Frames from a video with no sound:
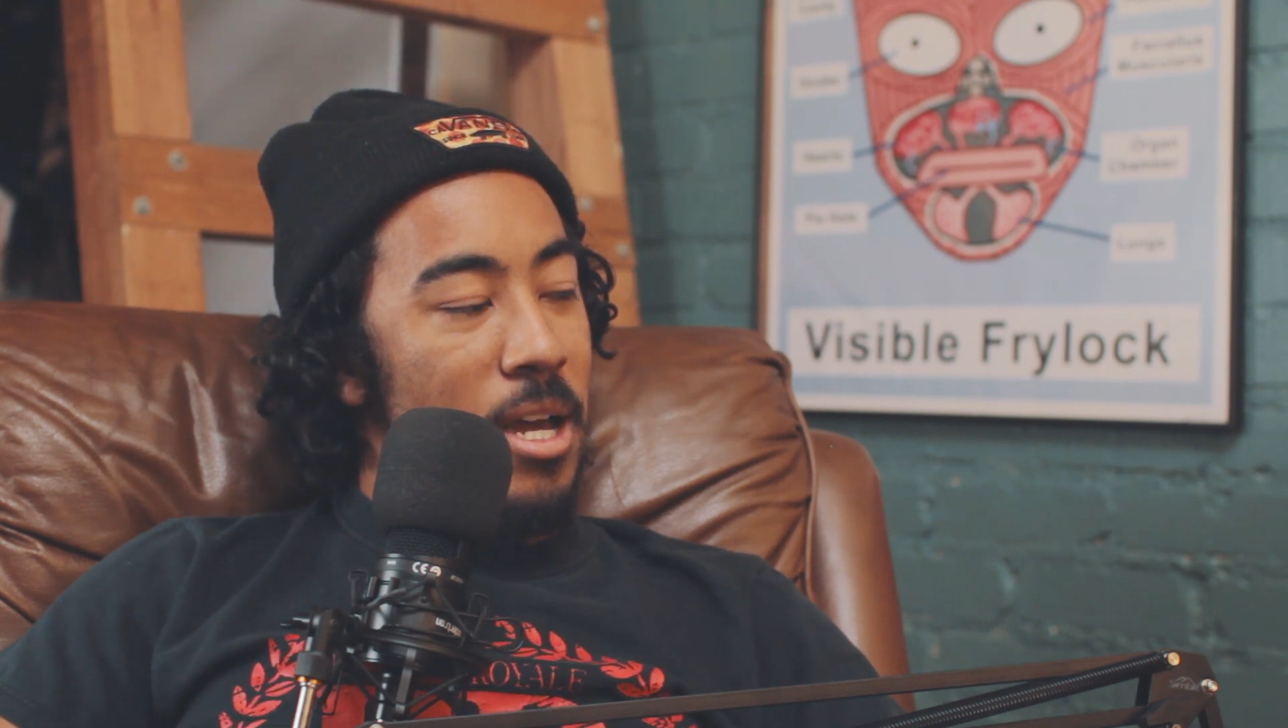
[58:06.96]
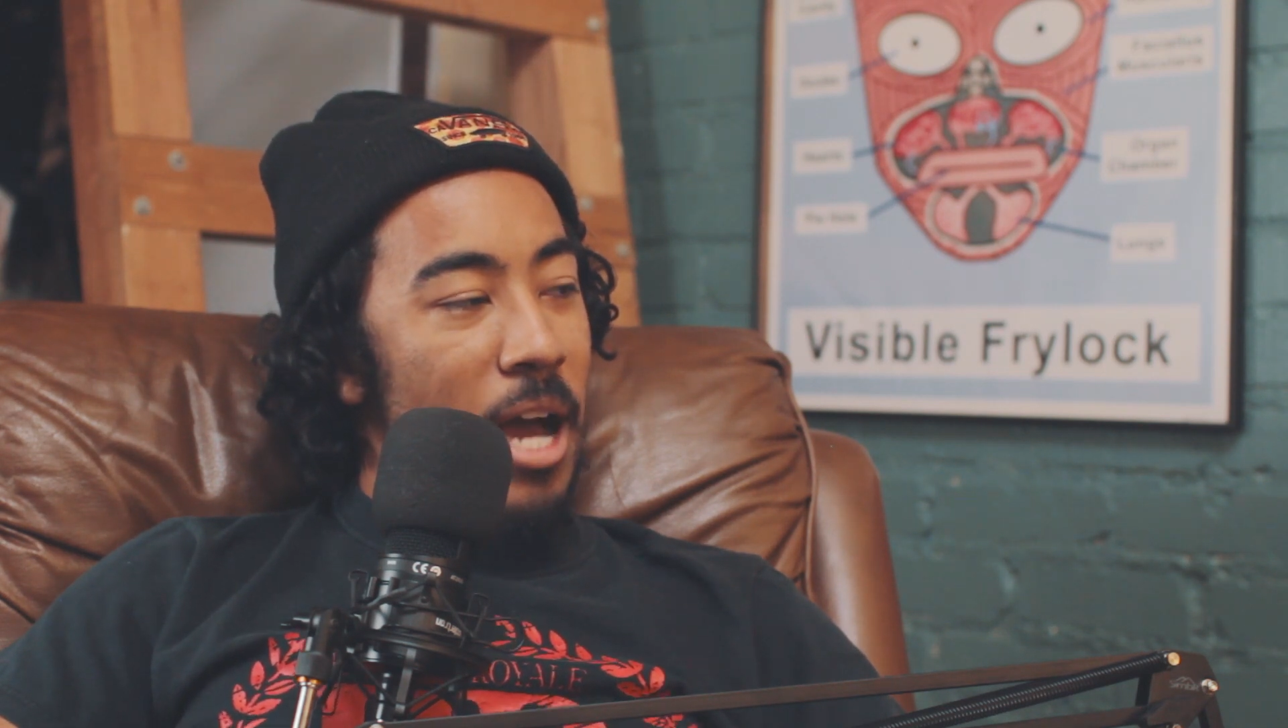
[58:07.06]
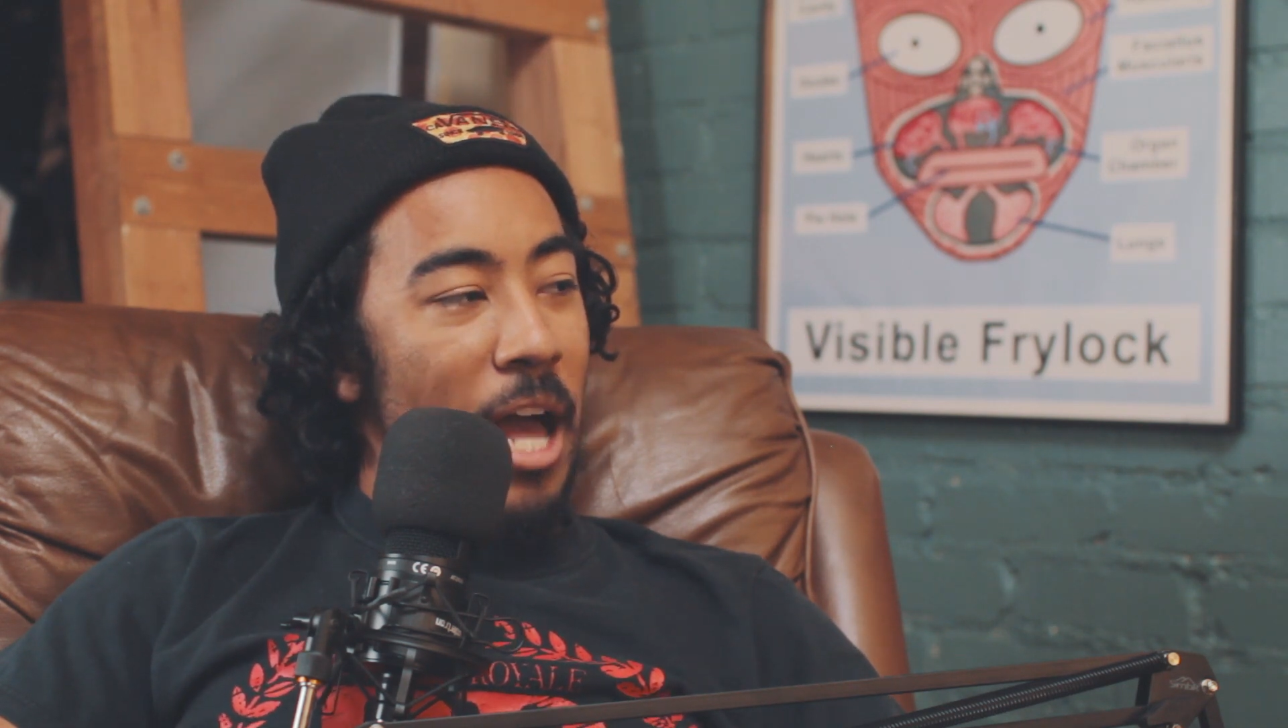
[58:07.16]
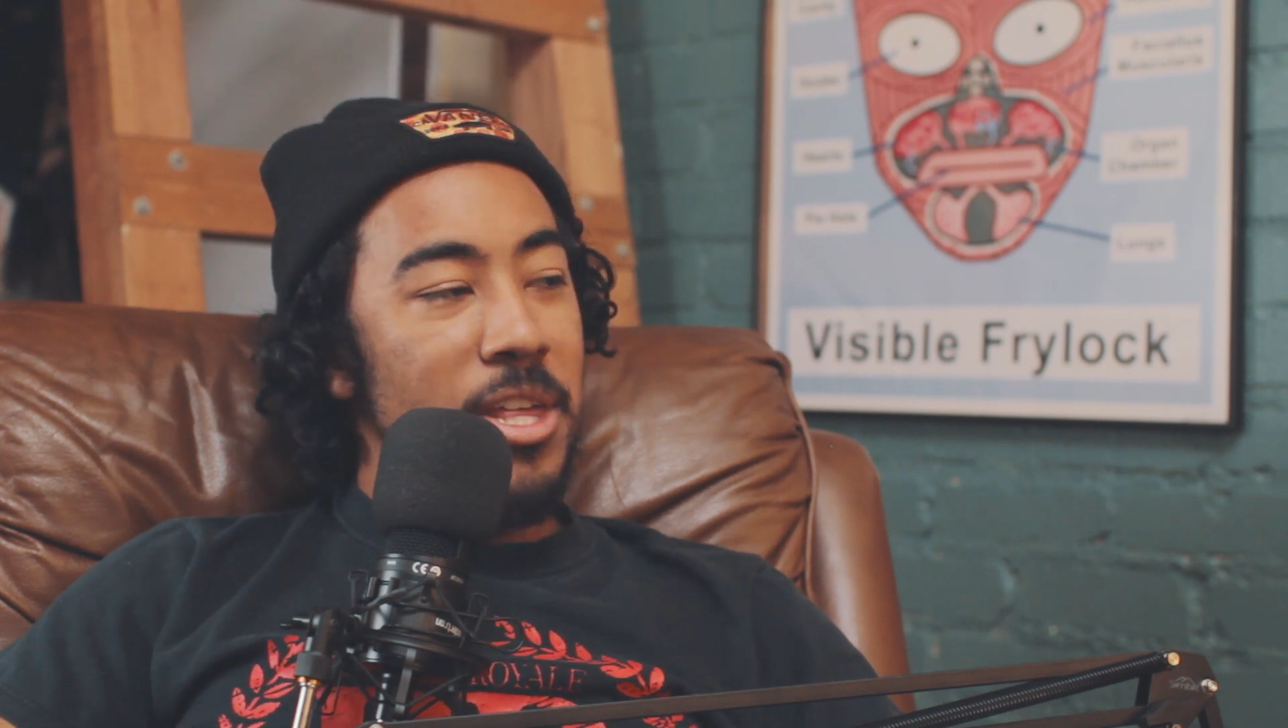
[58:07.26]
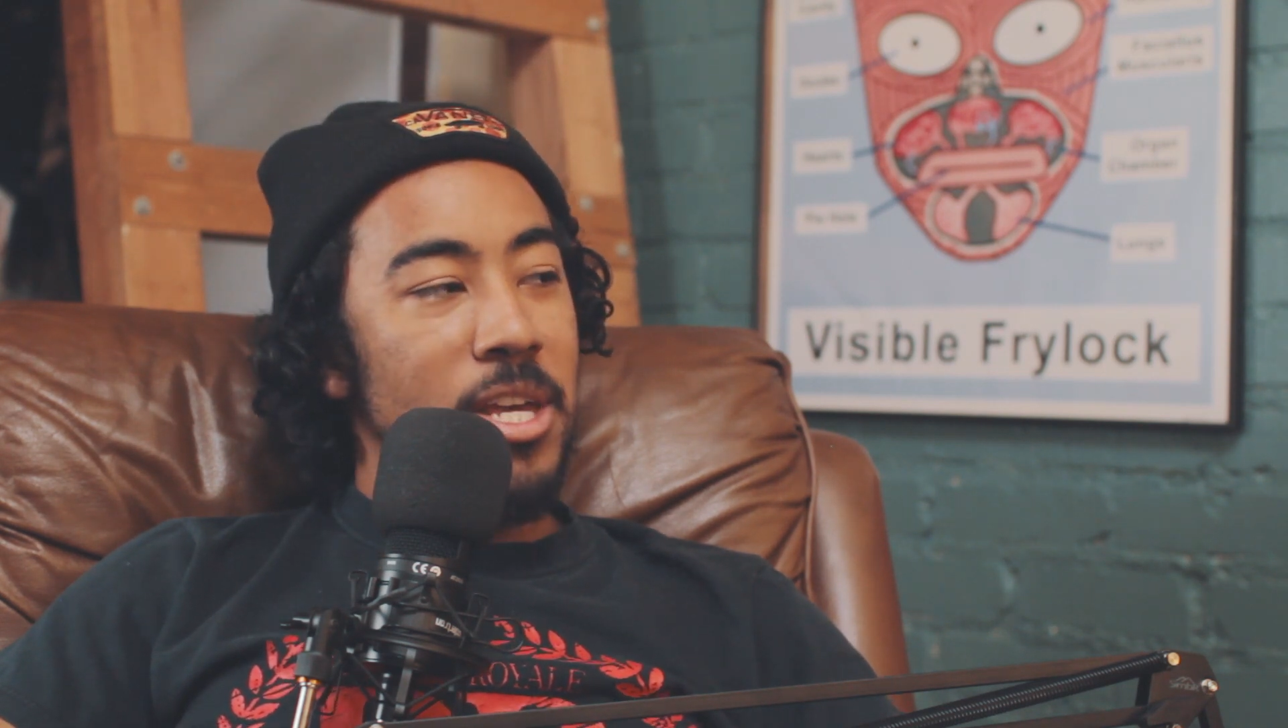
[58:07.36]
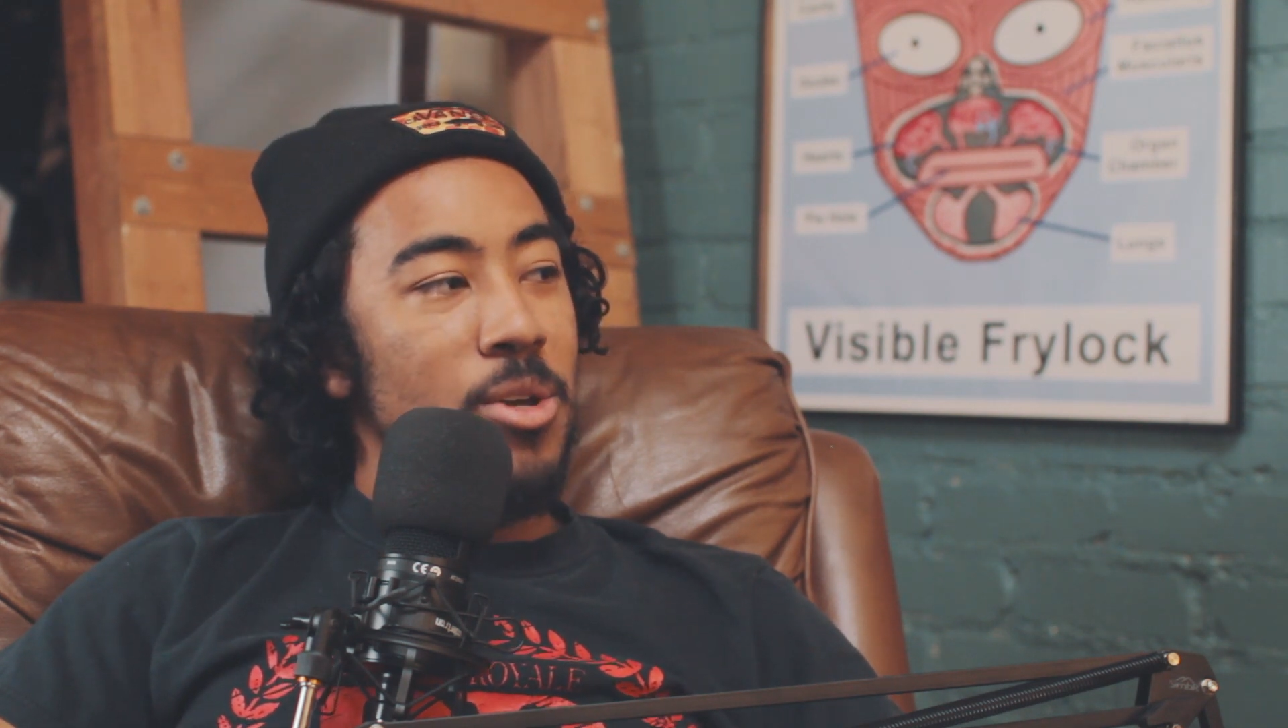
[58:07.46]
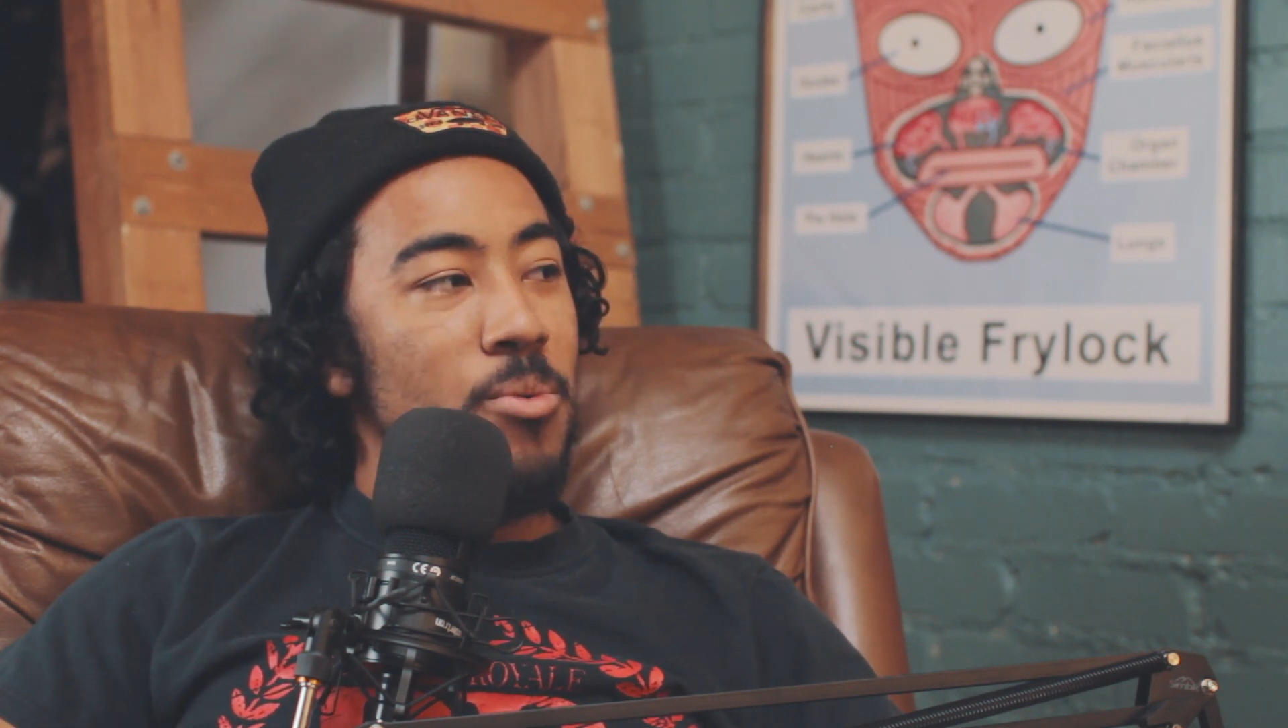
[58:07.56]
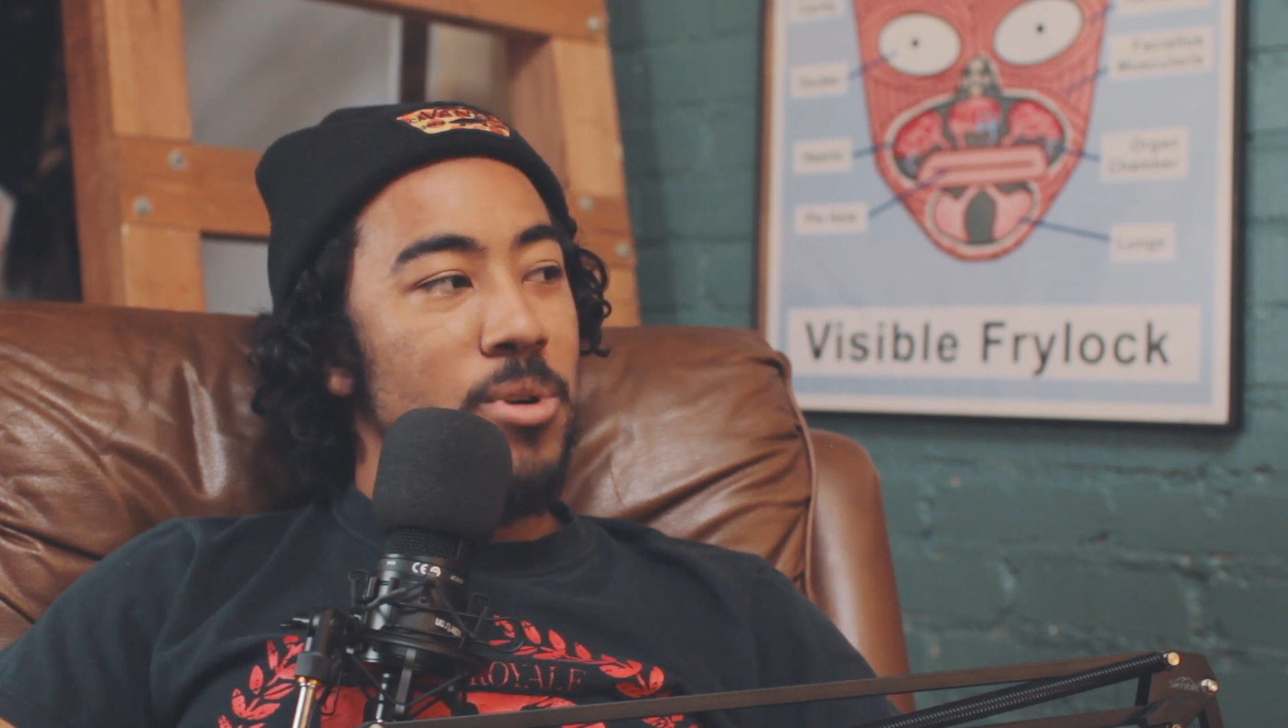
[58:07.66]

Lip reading: I think you